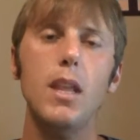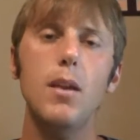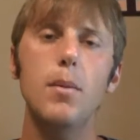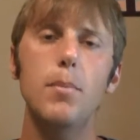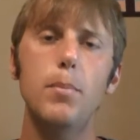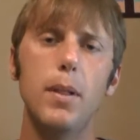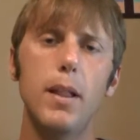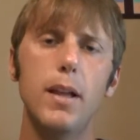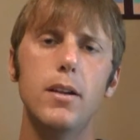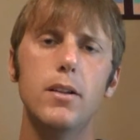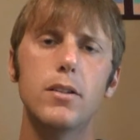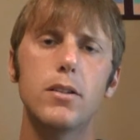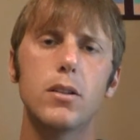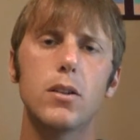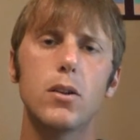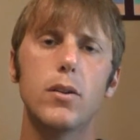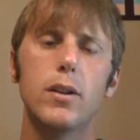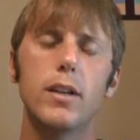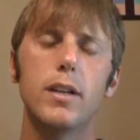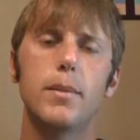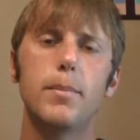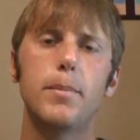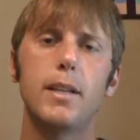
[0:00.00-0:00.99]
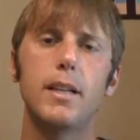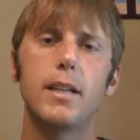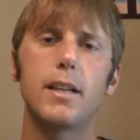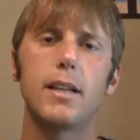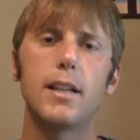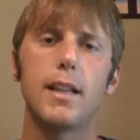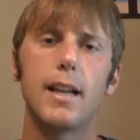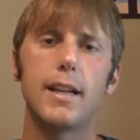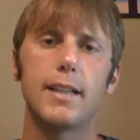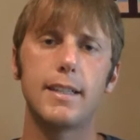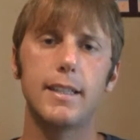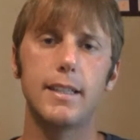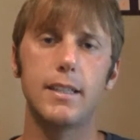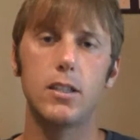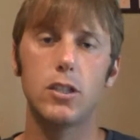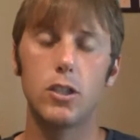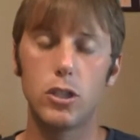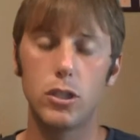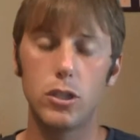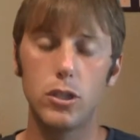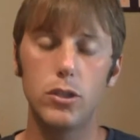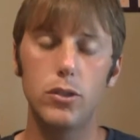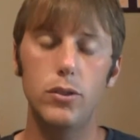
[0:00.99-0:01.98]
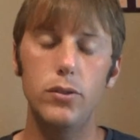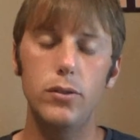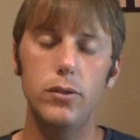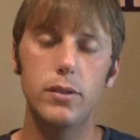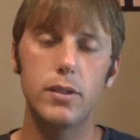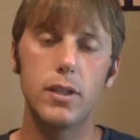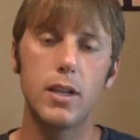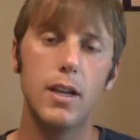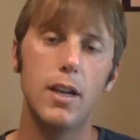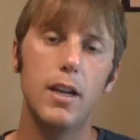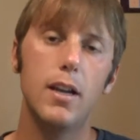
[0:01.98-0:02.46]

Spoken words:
Players are going to be collecting clues